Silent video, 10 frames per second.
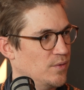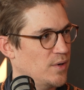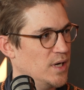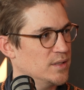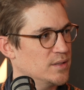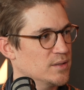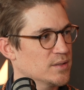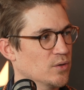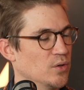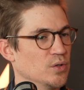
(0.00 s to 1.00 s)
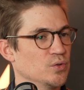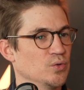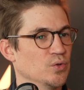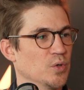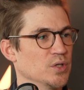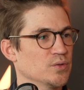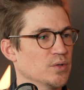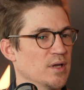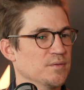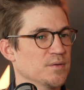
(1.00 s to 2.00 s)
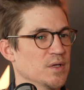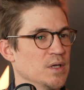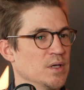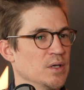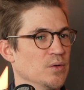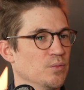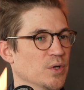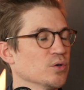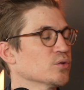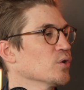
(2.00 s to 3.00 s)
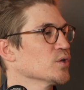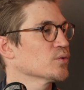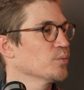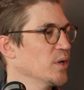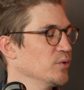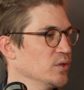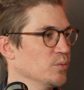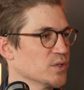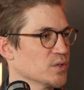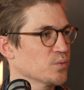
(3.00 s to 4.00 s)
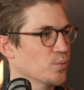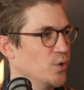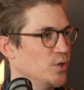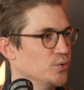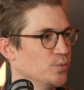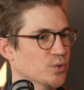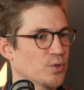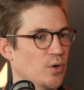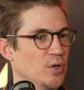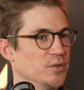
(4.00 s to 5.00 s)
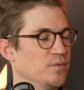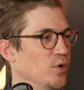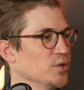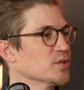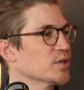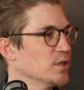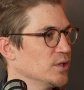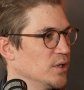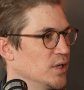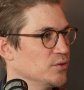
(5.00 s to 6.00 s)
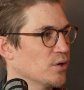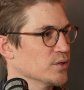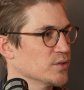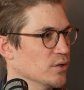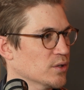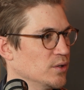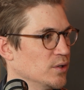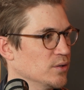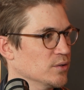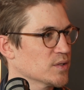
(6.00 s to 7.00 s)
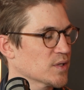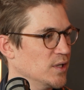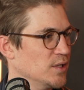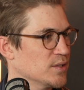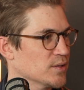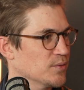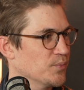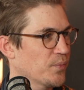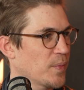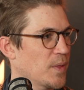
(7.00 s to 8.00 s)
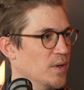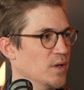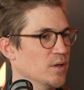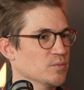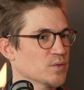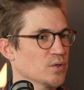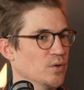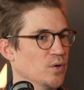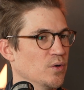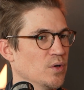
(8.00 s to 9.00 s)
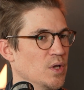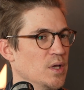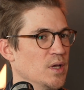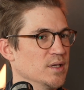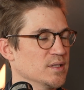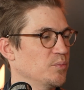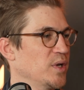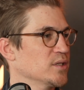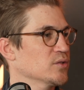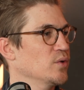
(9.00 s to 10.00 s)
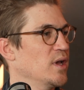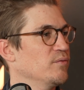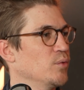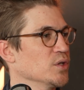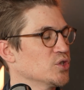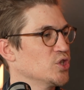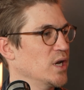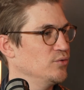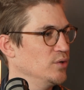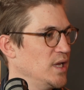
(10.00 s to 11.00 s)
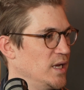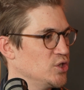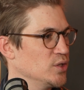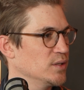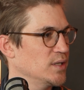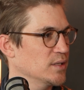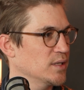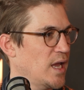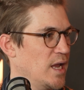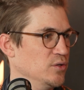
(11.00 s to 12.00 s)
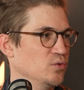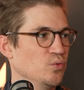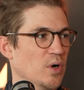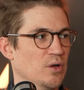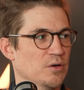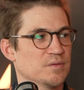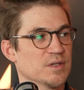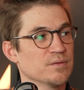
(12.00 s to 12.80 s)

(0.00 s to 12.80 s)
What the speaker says: right? So do you want to have, we could also maybe in the business world, you would call it vertical and horizontal skills. So is it better to have one general agent that can do a lot of